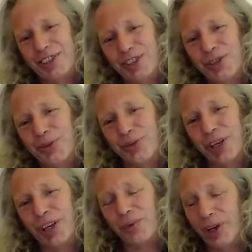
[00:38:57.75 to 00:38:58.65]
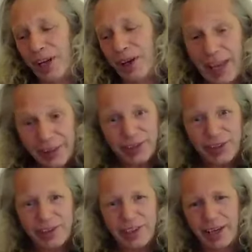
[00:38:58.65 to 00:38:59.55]
So when I've had
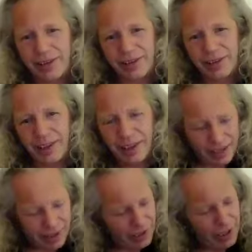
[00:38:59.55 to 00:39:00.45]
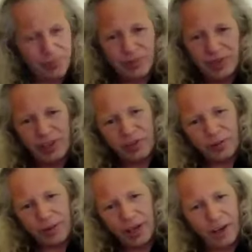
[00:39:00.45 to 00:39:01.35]
this test, they did it to my